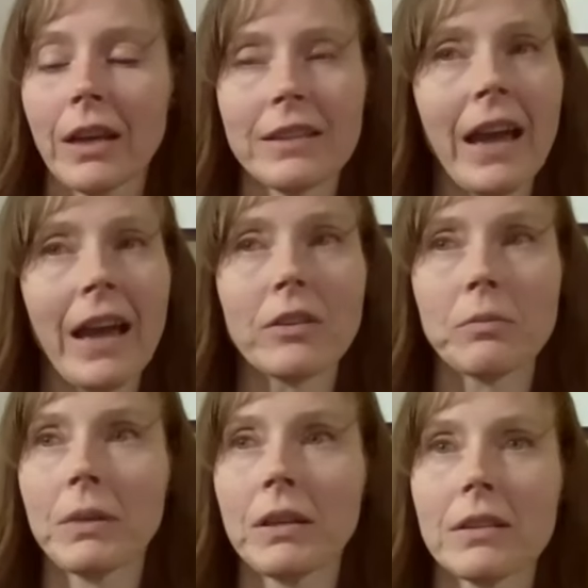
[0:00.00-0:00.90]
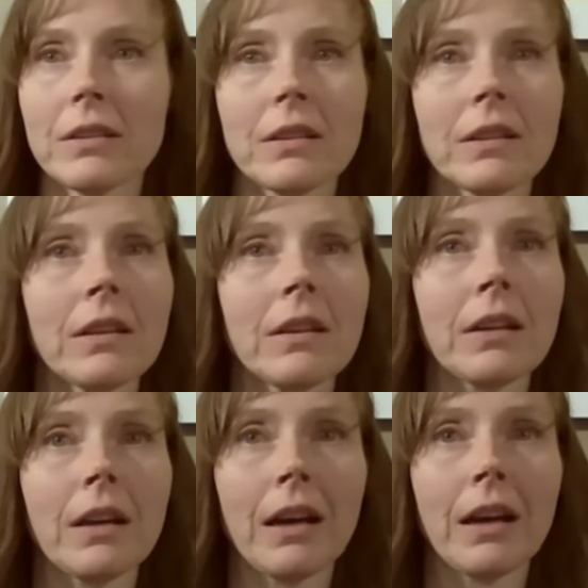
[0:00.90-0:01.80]
attachment,
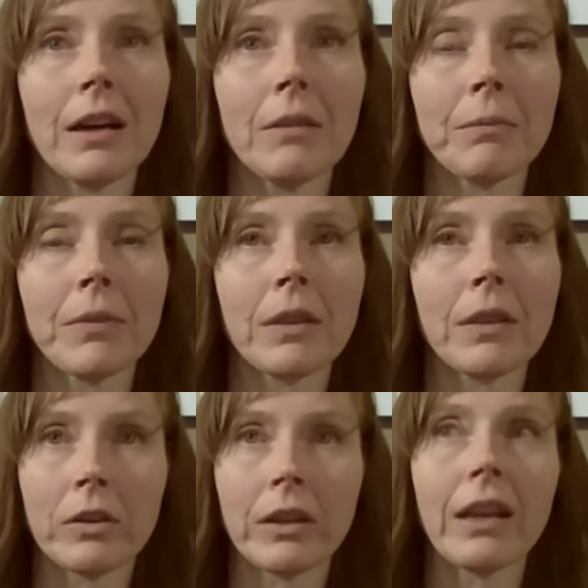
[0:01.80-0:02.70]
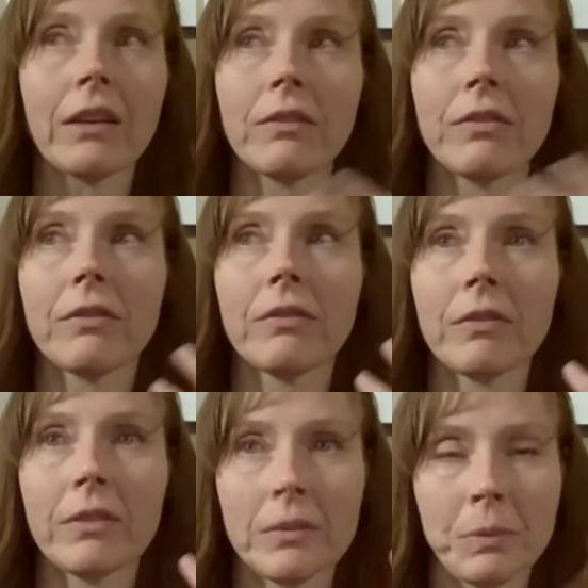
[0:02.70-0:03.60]
um, the creative
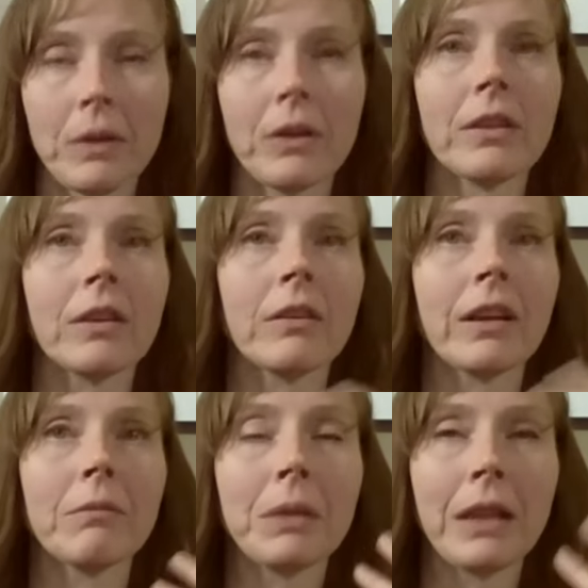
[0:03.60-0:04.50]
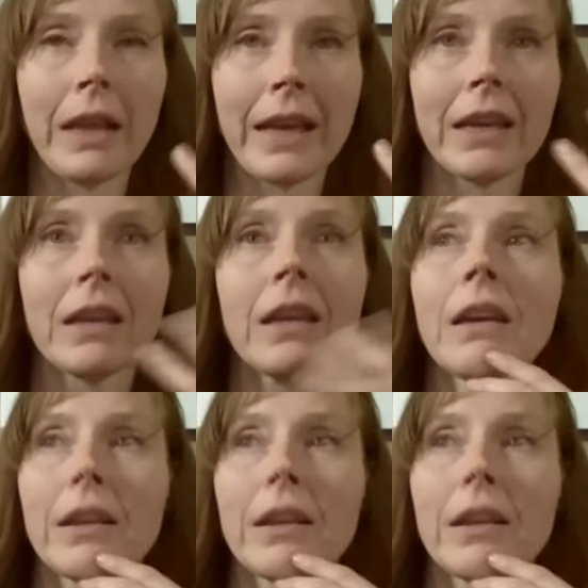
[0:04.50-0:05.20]
spirit, the creative play,